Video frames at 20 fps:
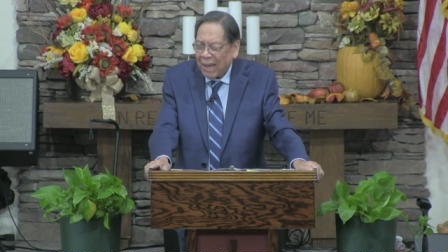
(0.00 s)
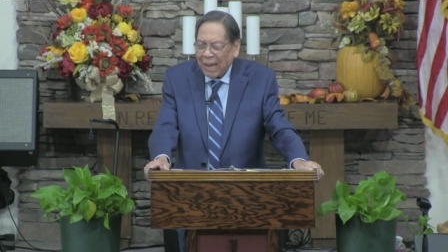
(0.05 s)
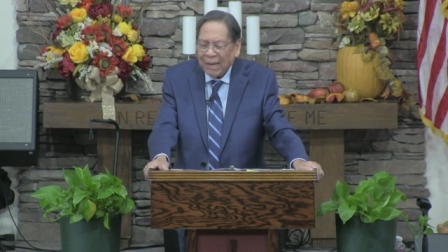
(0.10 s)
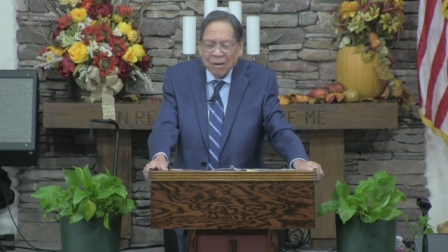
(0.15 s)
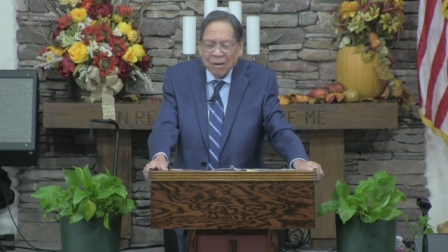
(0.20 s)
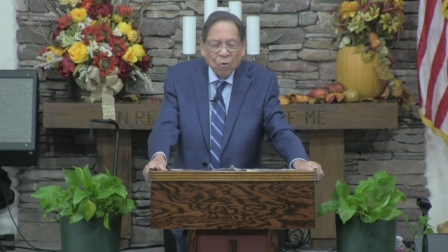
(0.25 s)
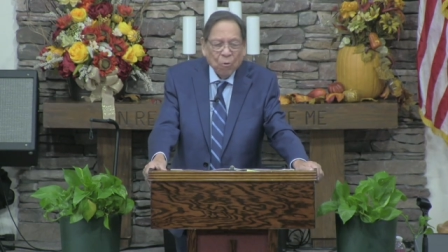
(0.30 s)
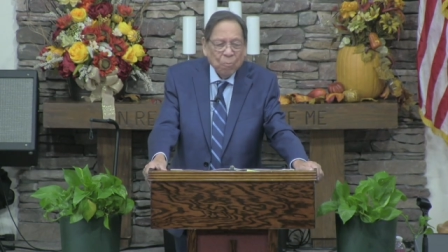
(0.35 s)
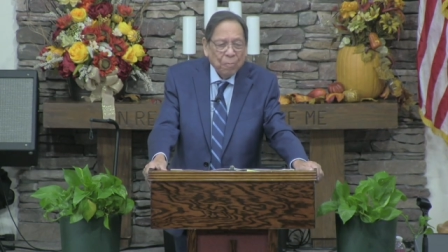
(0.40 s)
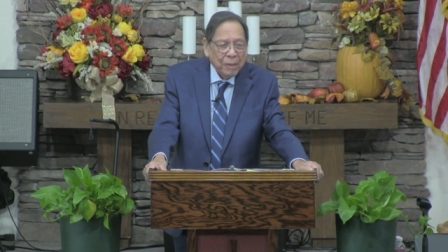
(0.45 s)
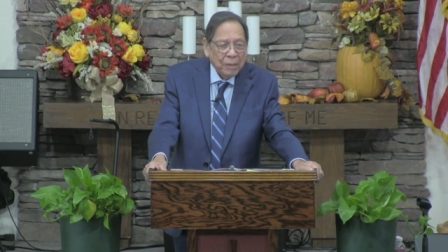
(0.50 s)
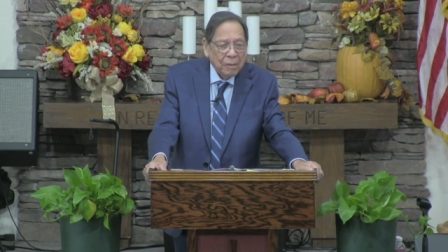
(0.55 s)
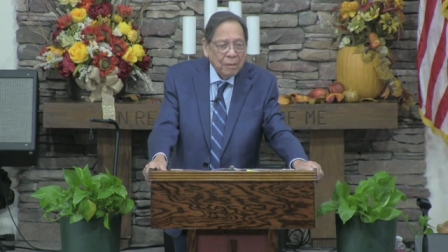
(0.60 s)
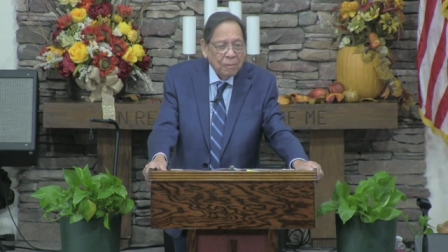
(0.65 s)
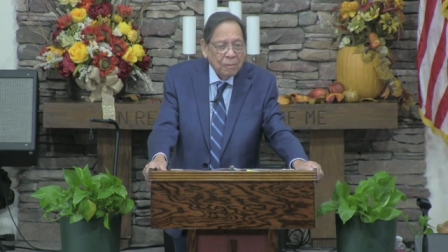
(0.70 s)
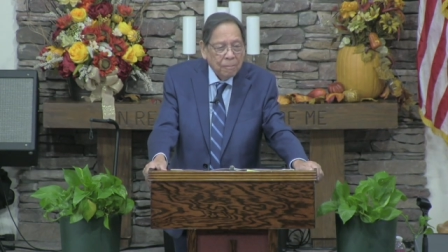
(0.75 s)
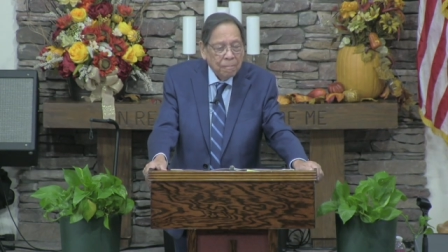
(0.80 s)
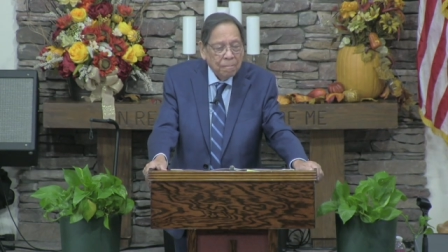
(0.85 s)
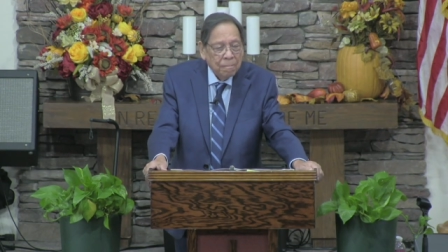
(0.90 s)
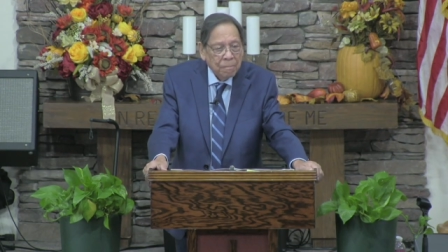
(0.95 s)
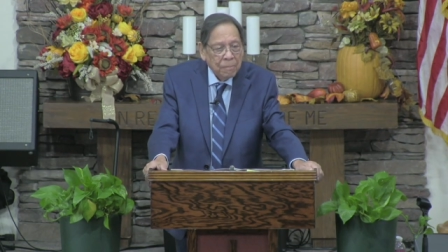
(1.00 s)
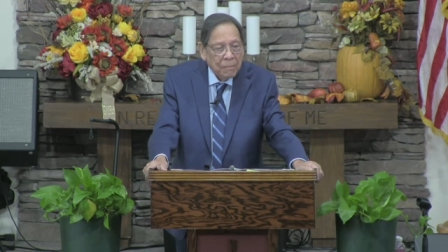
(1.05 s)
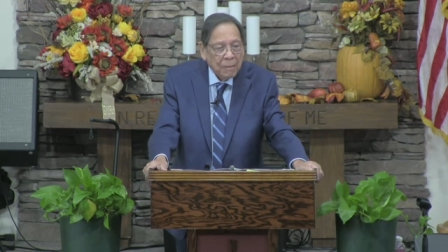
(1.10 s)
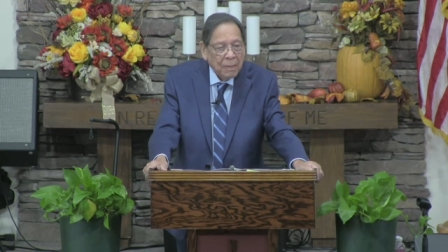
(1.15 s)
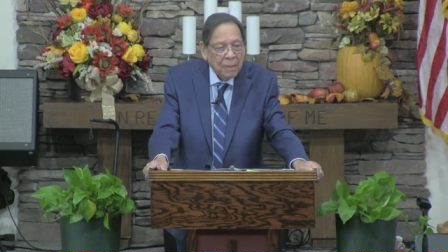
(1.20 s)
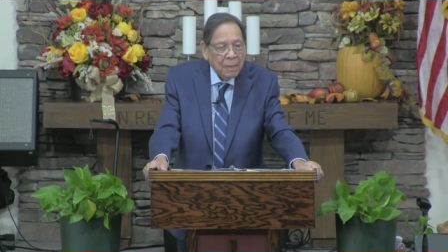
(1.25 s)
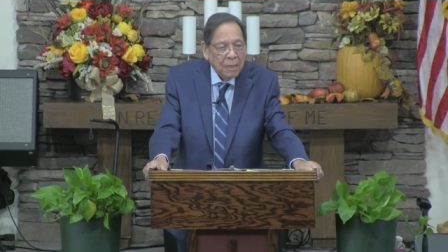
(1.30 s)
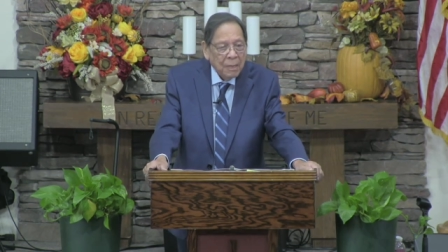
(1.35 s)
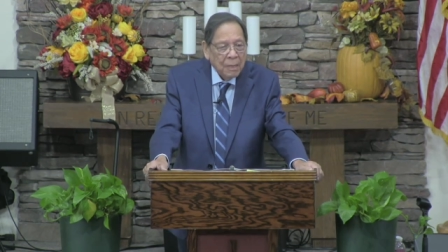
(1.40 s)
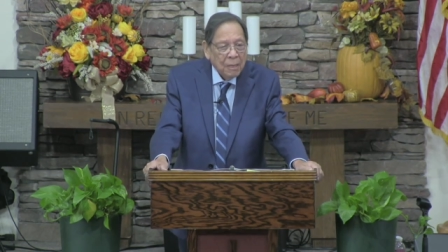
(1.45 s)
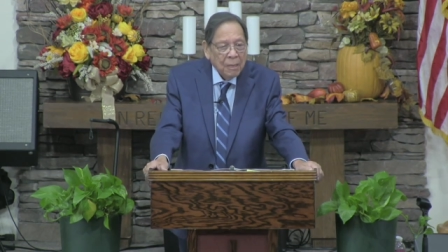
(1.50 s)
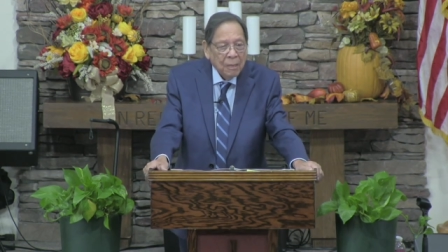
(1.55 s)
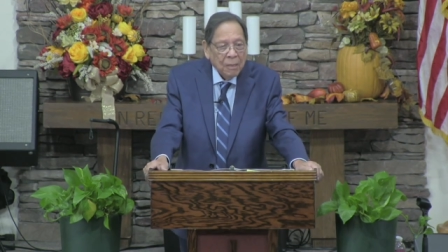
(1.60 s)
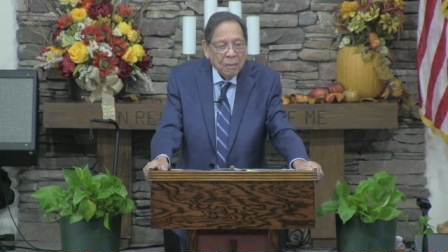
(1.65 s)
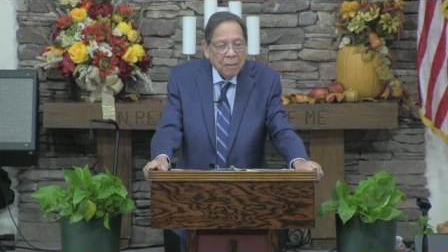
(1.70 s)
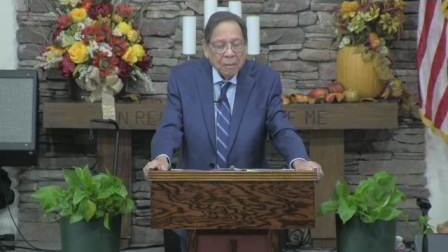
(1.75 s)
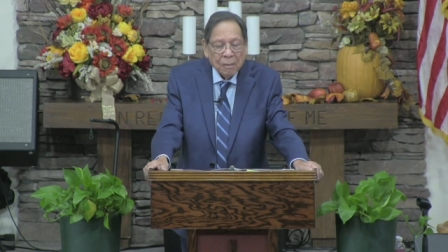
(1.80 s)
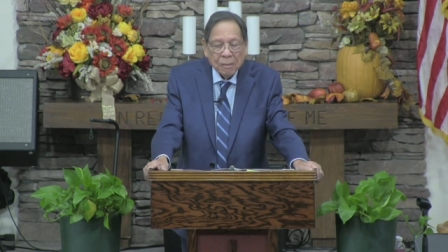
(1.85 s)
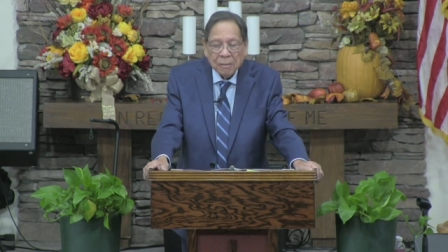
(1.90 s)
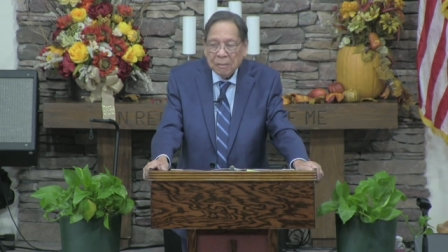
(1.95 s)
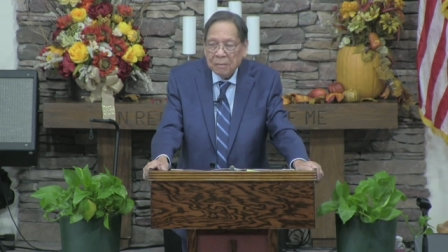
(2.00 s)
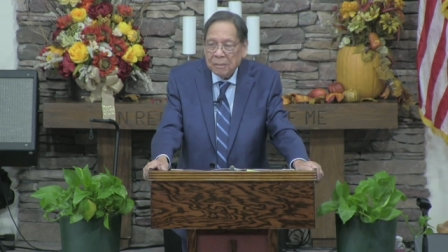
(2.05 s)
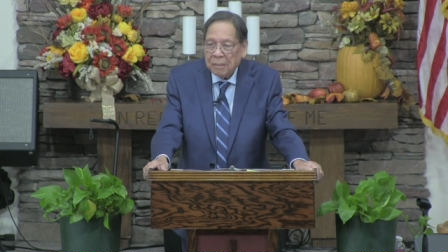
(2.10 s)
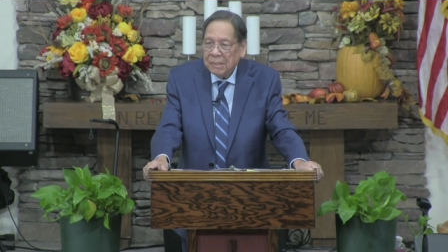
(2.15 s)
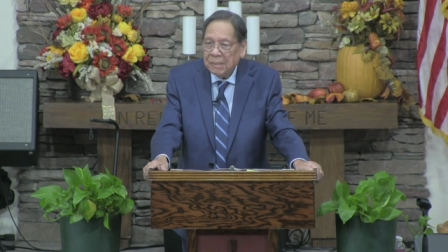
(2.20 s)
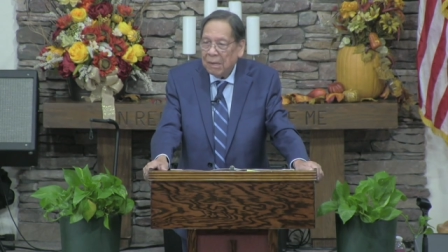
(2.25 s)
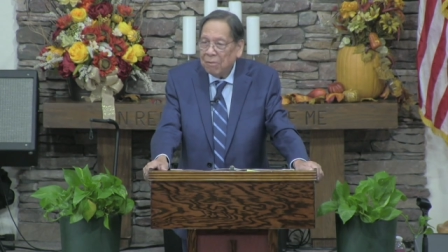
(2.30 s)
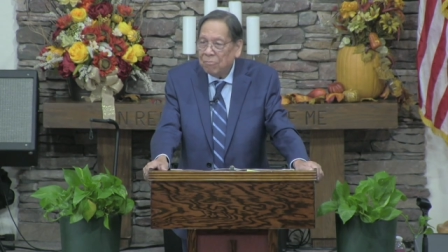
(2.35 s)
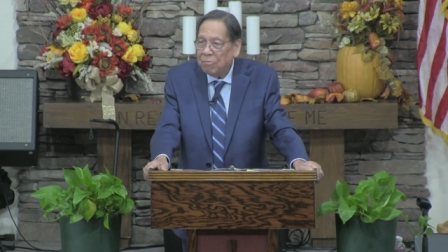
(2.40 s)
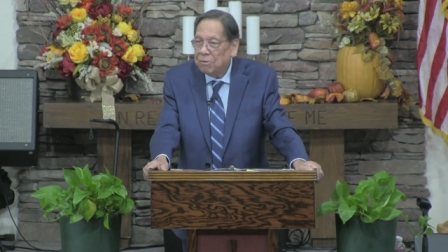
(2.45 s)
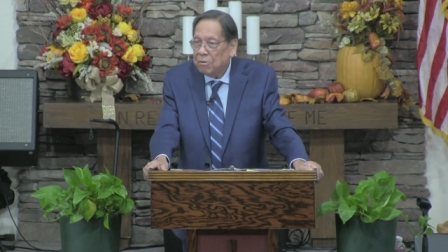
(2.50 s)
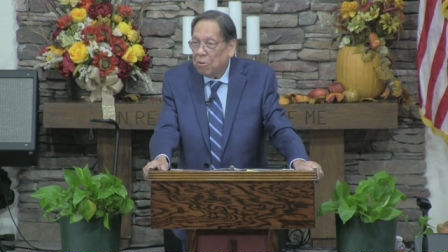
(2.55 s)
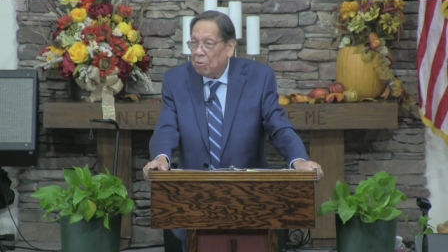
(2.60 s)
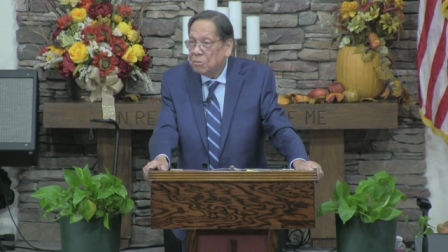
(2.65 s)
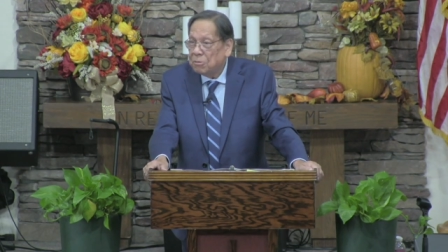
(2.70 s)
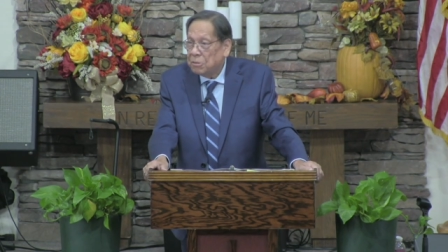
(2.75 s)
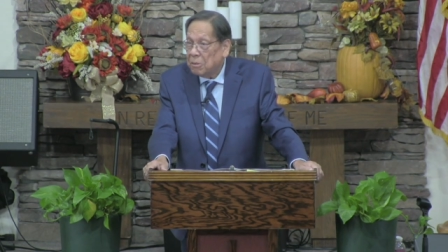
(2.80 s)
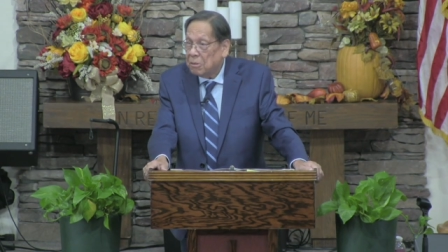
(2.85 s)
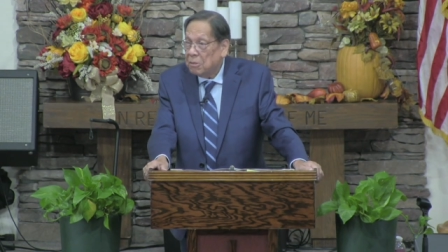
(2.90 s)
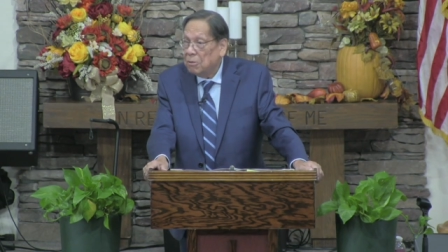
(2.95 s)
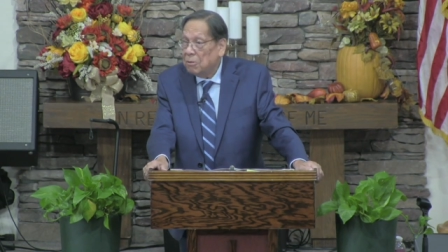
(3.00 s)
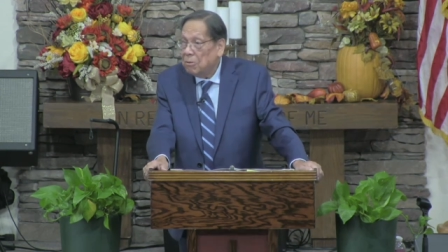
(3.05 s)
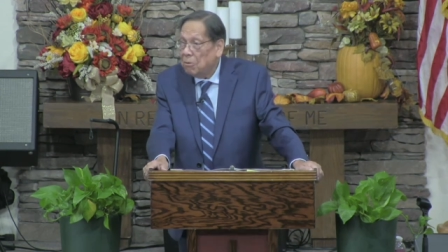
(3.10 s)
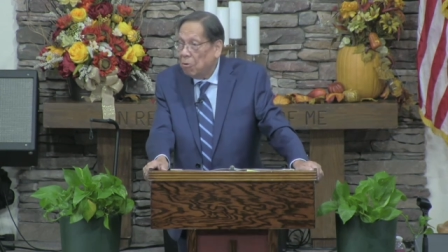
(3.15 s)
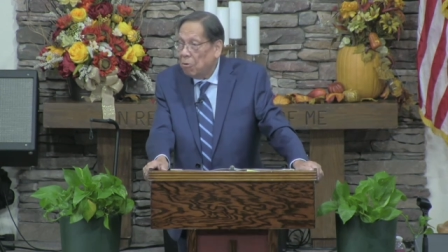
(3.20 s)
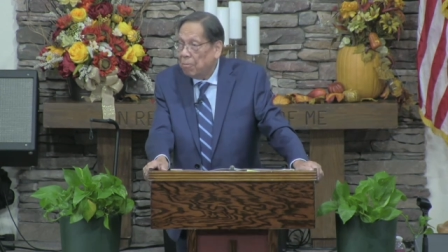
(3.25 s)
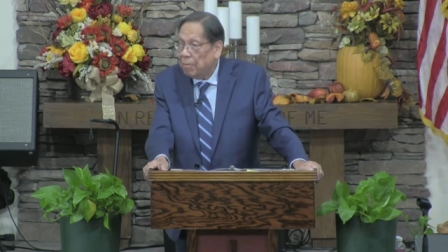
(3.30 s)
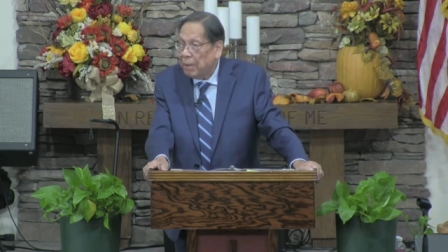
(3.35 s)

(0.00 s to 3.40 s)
I know better the devil knows that you know